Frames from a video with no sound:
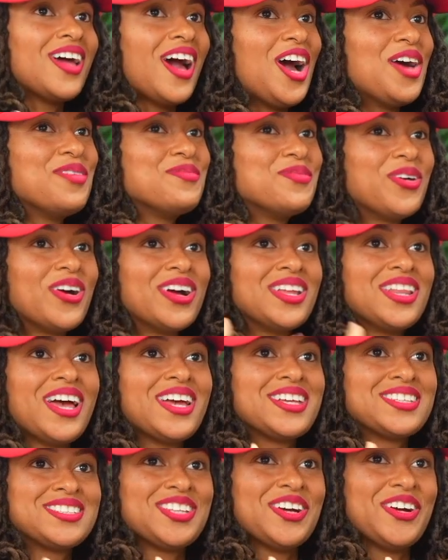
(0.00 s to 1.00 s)
I'm more
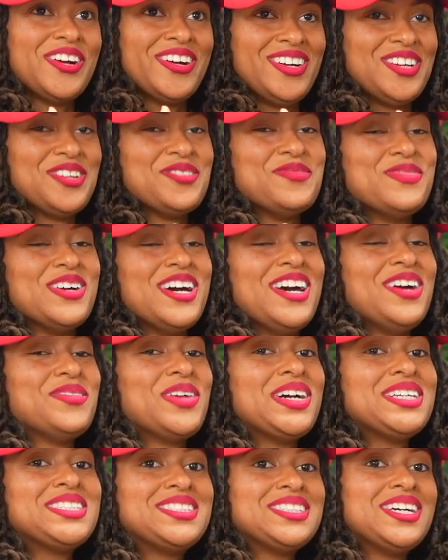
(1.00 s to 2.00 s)
like stern, but
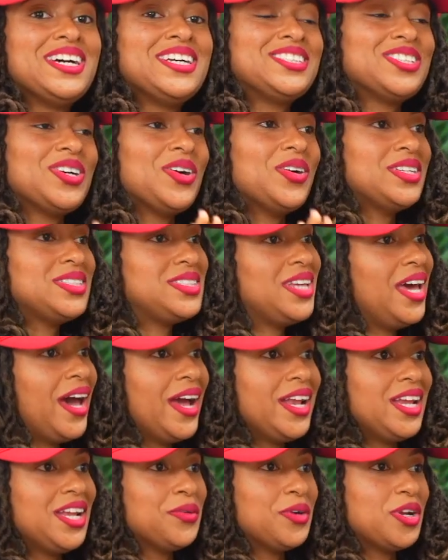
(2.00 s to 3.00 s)
my son told his
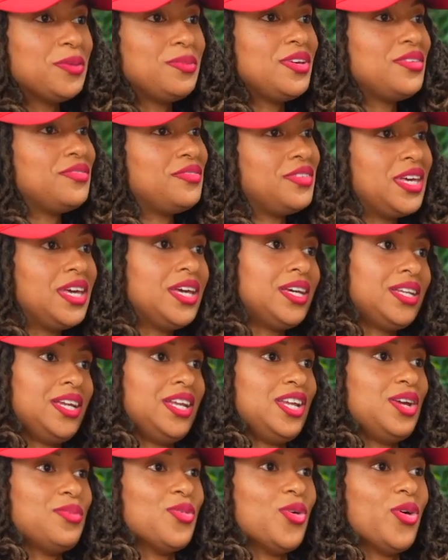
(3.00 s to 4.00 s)
dad he don't want to be vegan
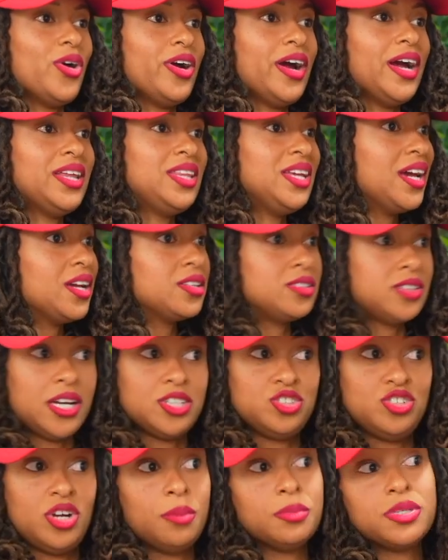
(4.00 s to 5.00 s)
anymore. I think
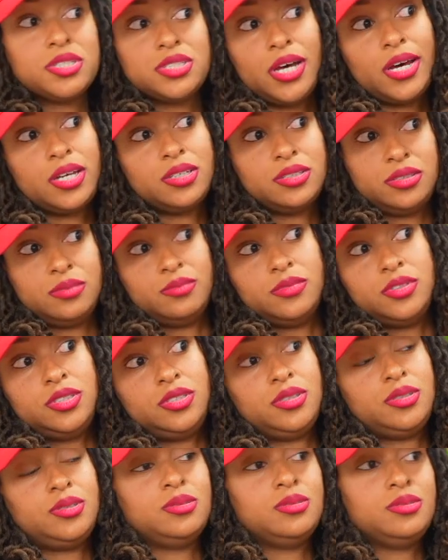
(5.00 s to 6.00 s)
I traumatized him
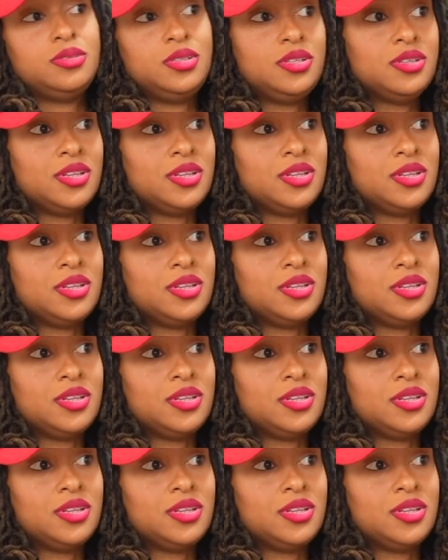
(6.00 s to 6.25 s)
too.